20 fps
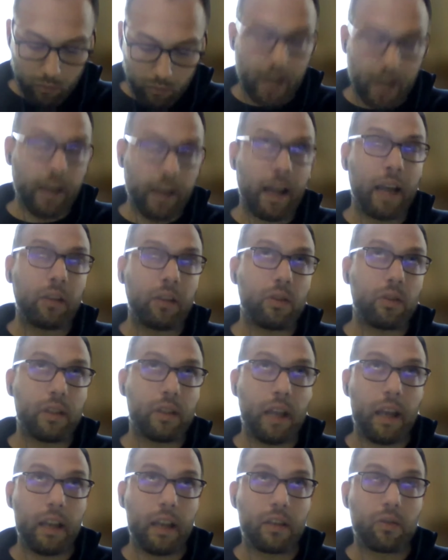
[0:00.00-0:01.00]
What I'd like to
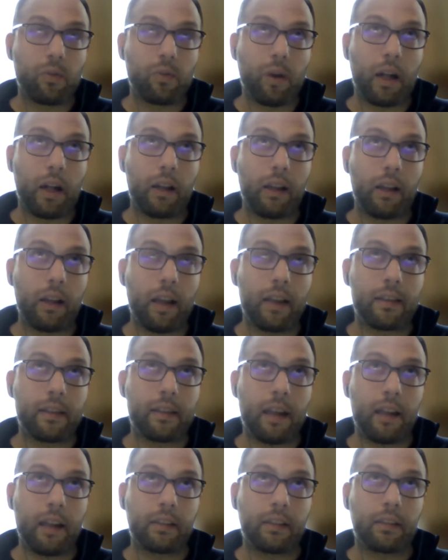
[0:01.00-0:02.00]
say as well is
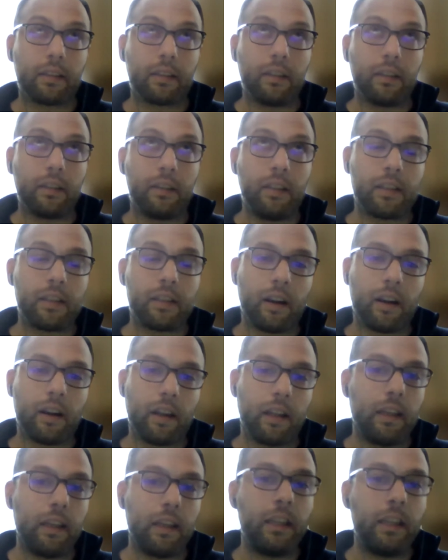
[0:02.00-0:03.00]
that these
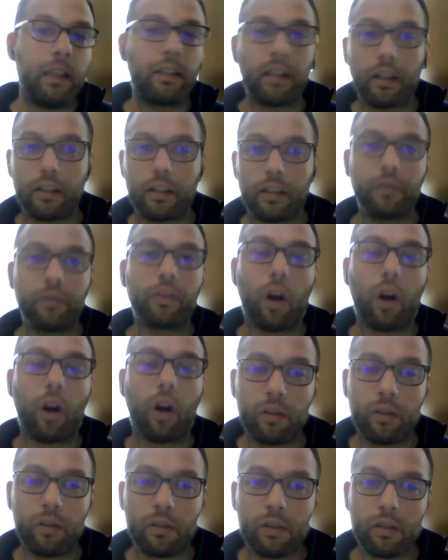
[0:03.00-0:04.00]
are iterative
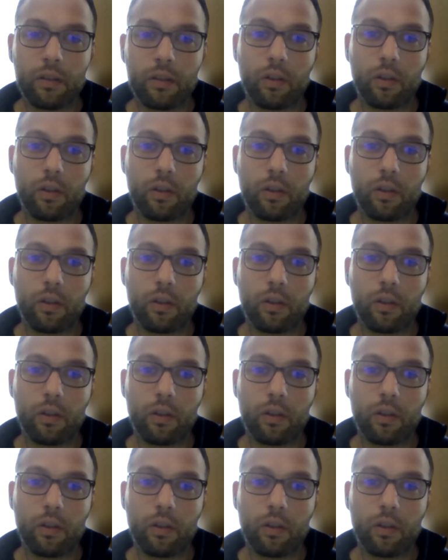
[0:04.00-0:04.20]
calls.